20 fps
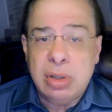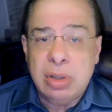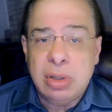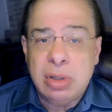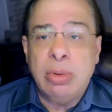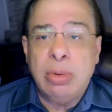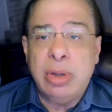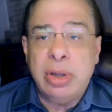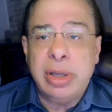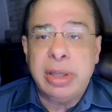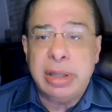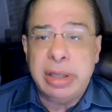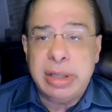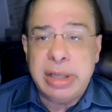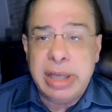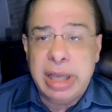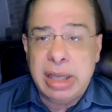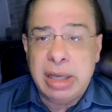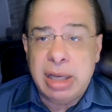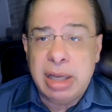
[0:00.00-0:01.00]
Go look in the
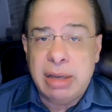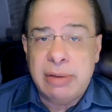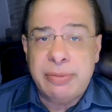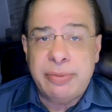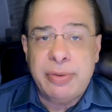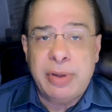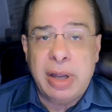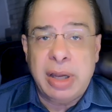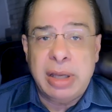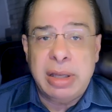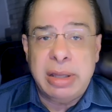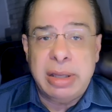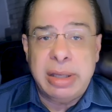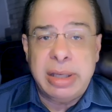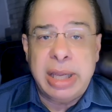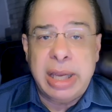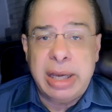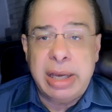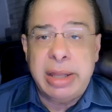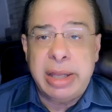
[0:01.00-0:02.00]
data and find the
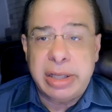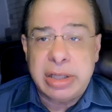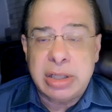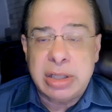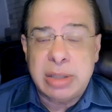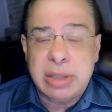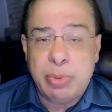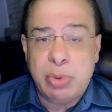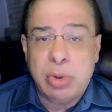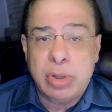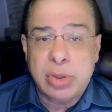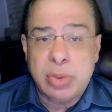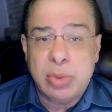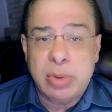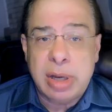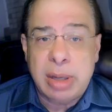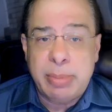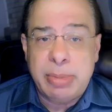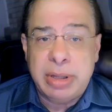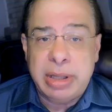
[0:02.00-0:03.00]
data that supports
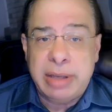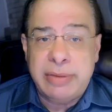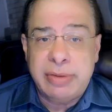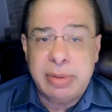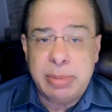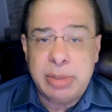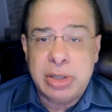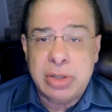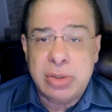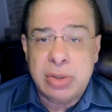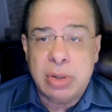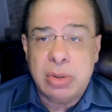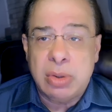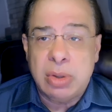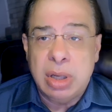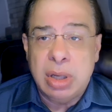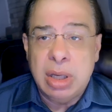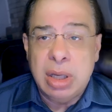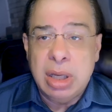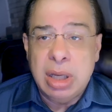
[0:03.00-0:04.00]
what I believe to be true.
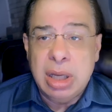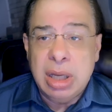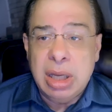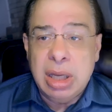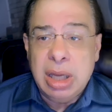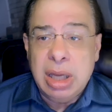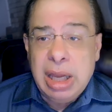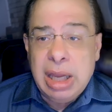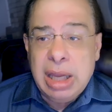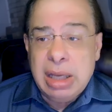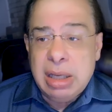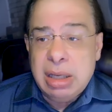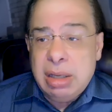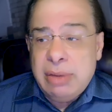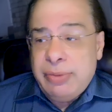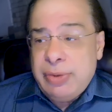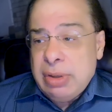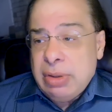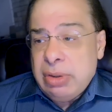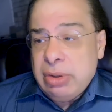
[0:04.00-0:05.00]
And
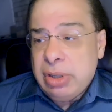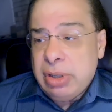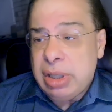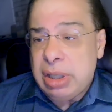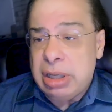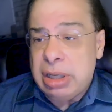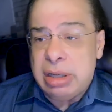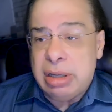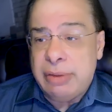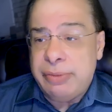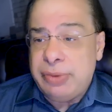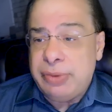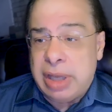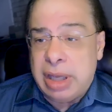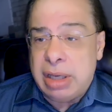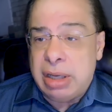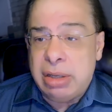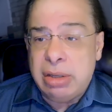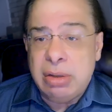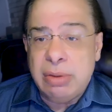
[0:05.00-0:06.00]
if you look in enough
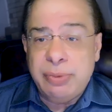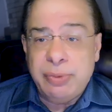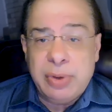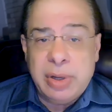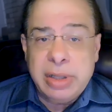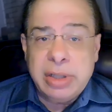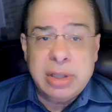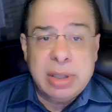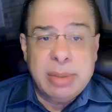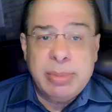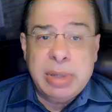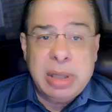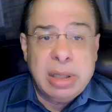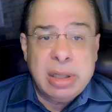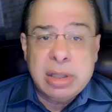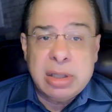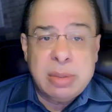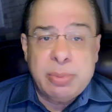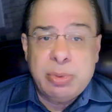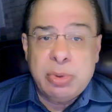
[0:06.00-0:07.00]
data, you'll find something
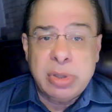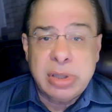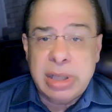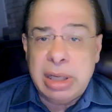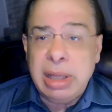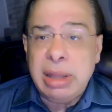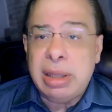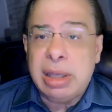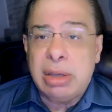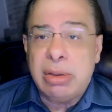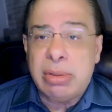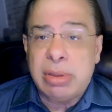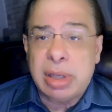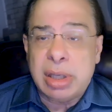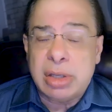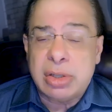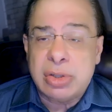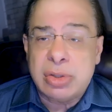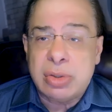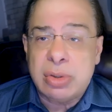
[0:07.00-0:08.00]
that supports anything you
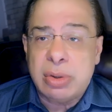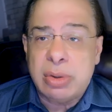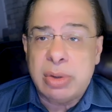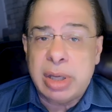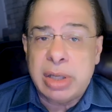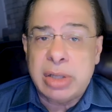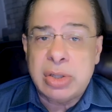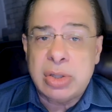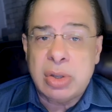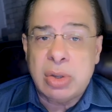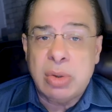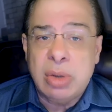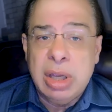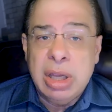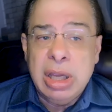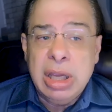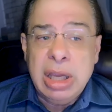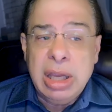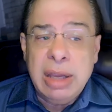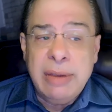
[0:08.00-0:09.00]
think is true. And so,
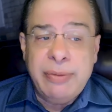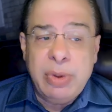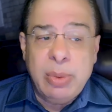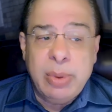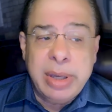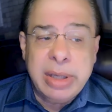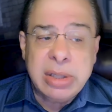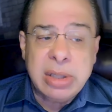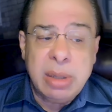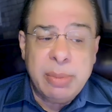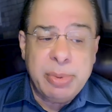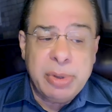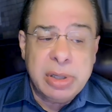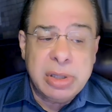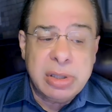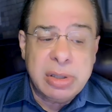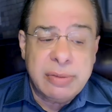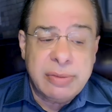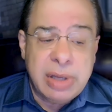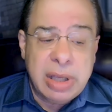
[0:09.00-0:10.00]
if you ask a
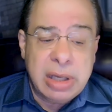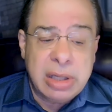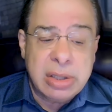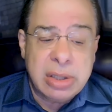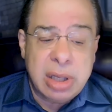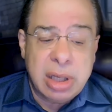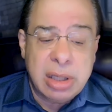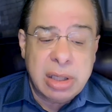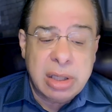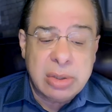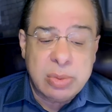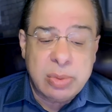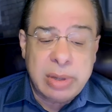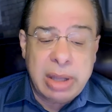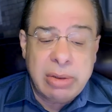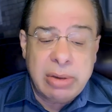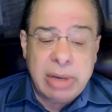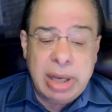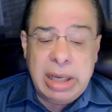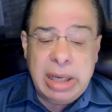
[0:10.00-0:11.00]
bunch of data scientists
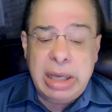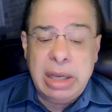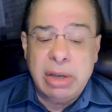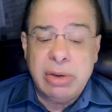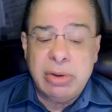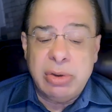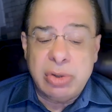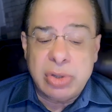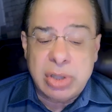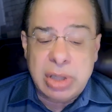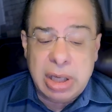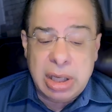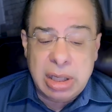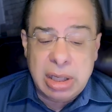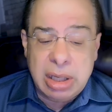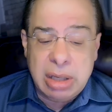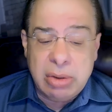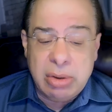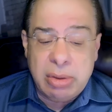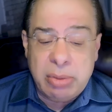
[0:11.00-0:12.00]
without any
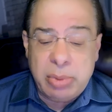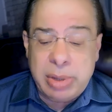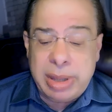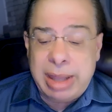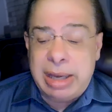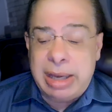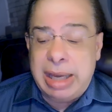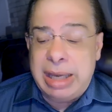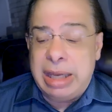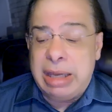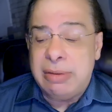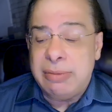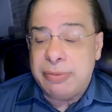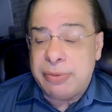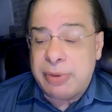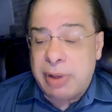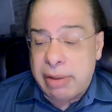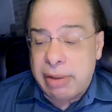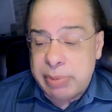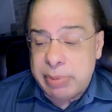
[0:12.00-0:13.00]
understanding and without any
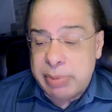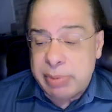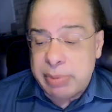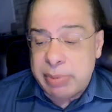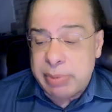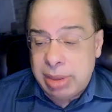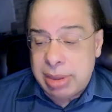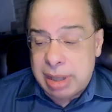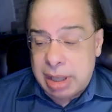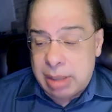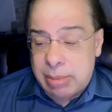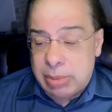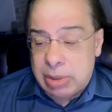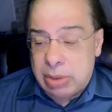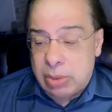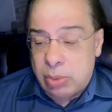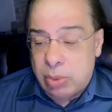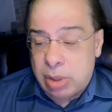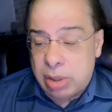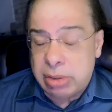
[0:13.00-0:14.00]
involvement with them
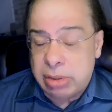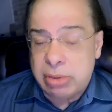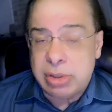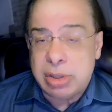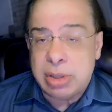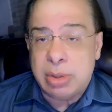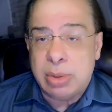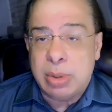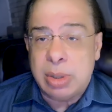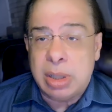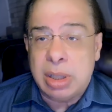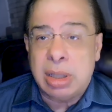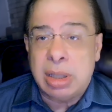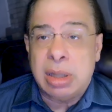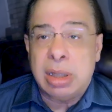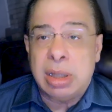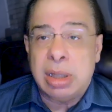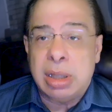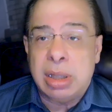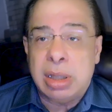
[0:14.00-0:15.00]
in the work they're doing
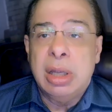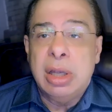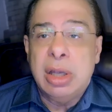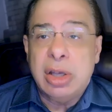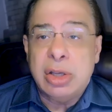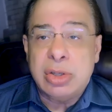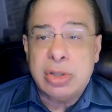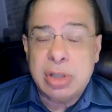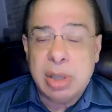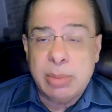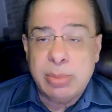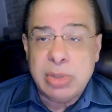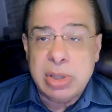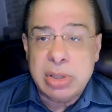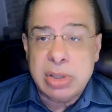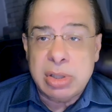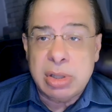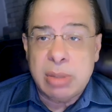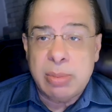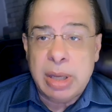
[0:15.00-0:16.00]
and the
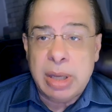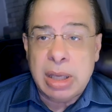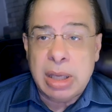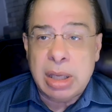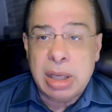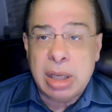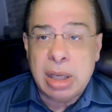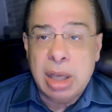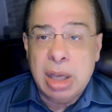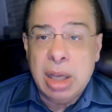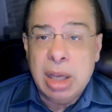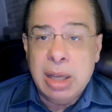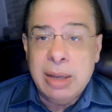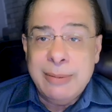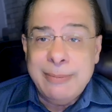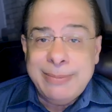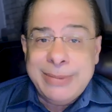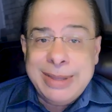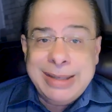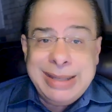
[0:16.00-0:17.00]
assumptions they're making,
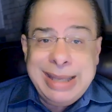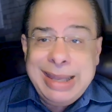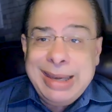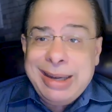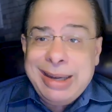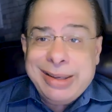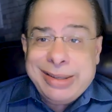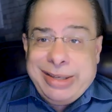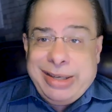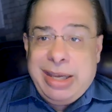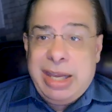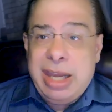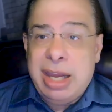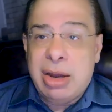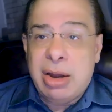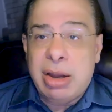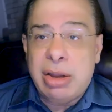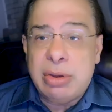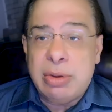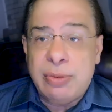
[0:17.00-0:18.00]
the data doesn't
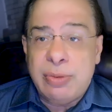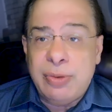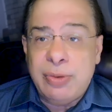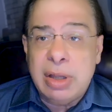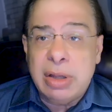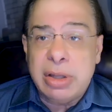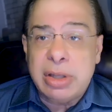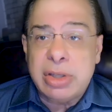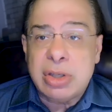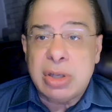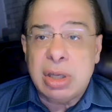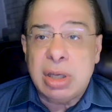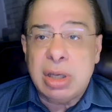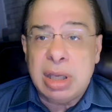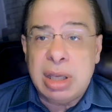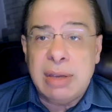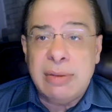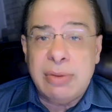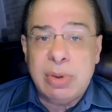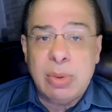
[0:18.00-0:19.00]
care how you feel. It's going
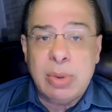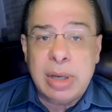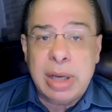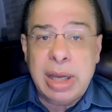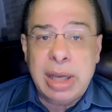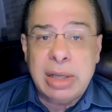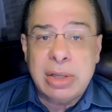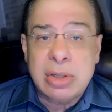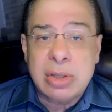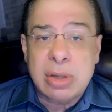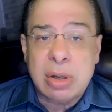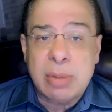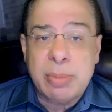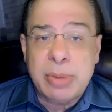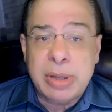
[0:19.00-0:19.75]
to give you an answer.